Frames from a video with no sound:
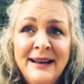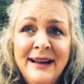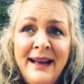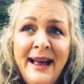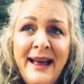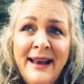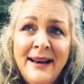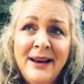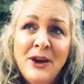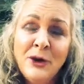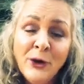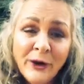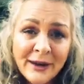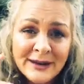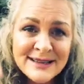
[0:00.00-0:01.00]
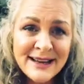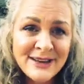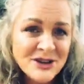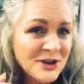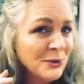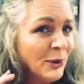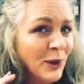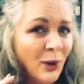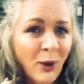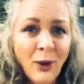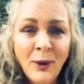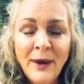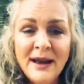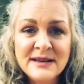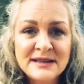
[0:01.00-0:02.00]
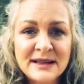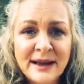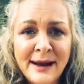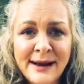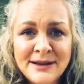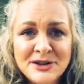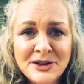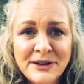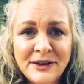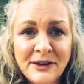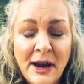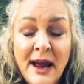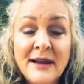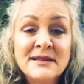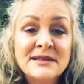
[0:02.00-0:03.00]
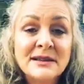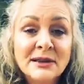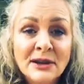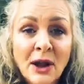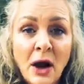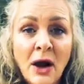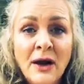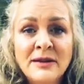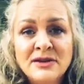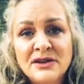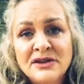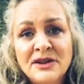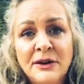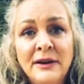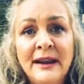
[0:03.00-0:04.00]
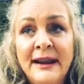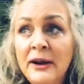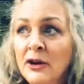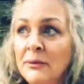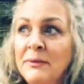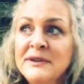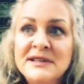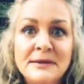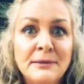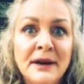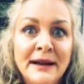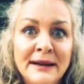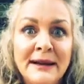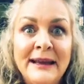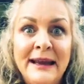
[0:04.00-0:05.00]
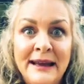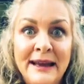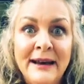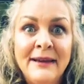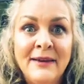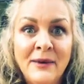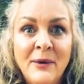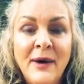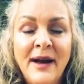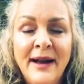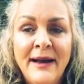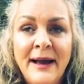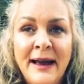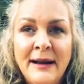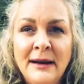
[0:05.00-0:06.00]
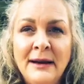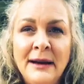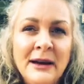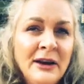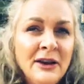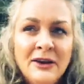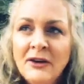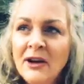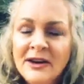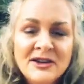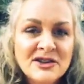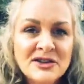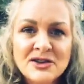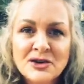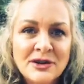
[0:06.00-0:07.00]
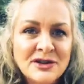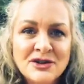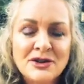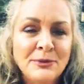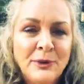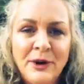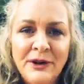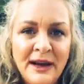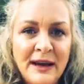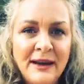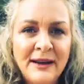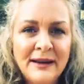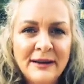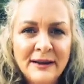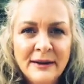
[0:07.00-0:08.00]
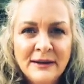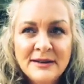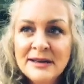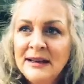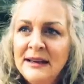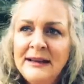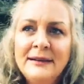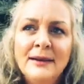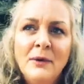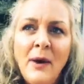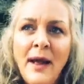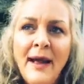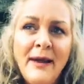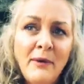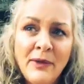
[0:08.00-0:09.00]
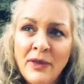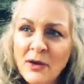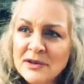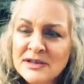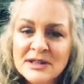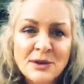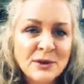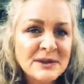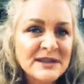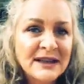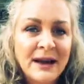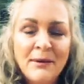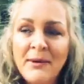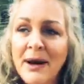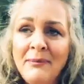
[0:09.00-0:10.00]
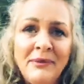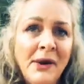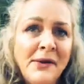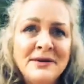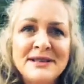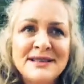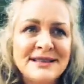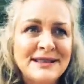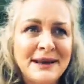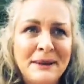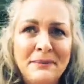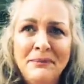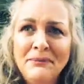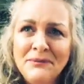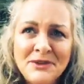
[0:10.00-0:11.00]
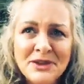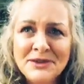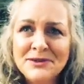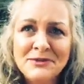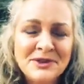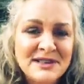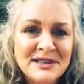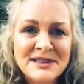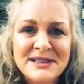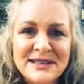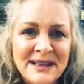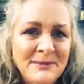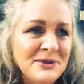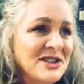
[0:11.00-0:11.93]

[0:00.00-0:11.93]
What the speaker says: And your intention will always guide you there, as long as you don't let your busy mind get in the way. And you got to just trust your body to lead the way. When those thoughts come up, notice them. Don't resist them.